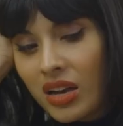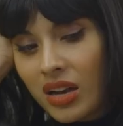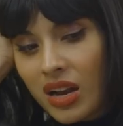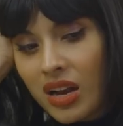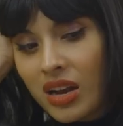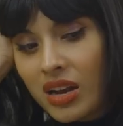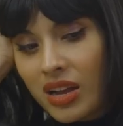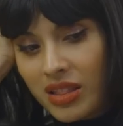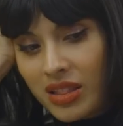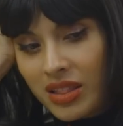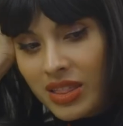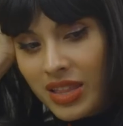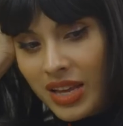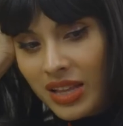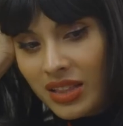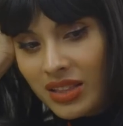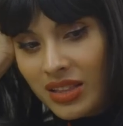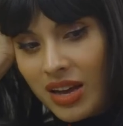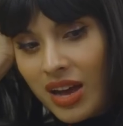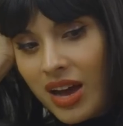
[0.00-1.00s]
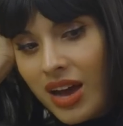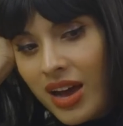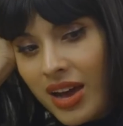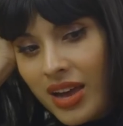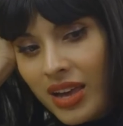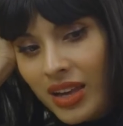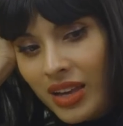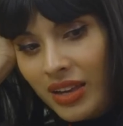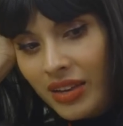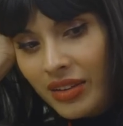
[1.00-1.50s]
Another thing that
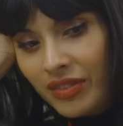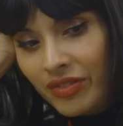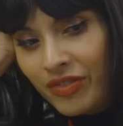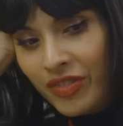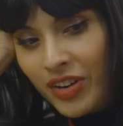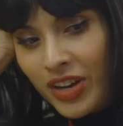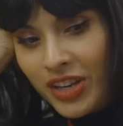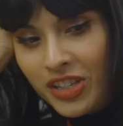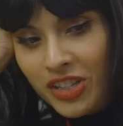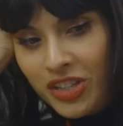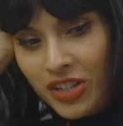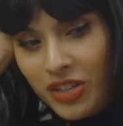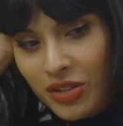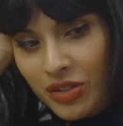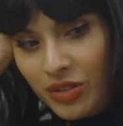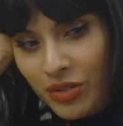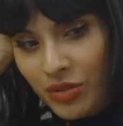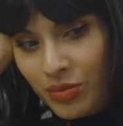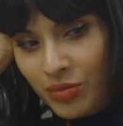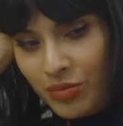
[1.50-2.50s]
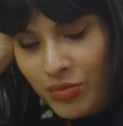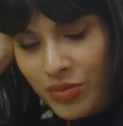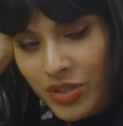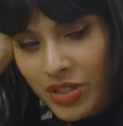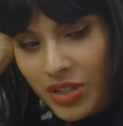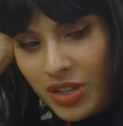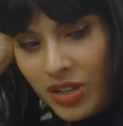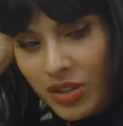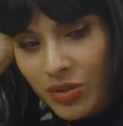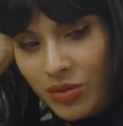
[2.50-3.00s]
I find you
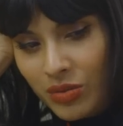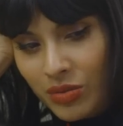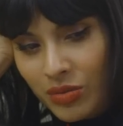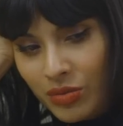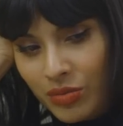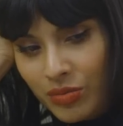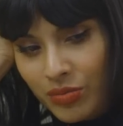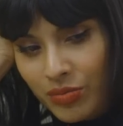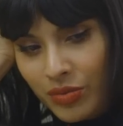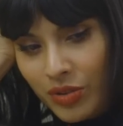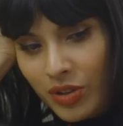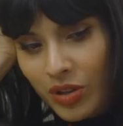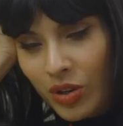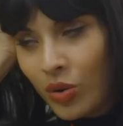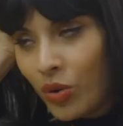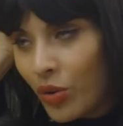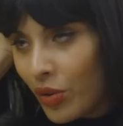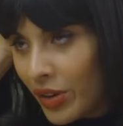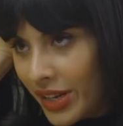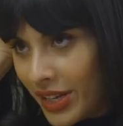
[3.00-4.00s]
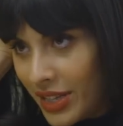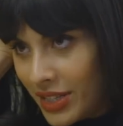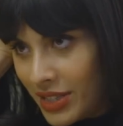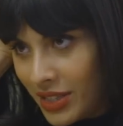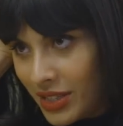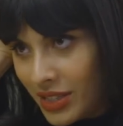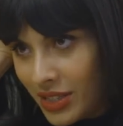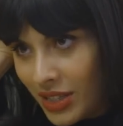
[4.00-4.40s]
so glorious and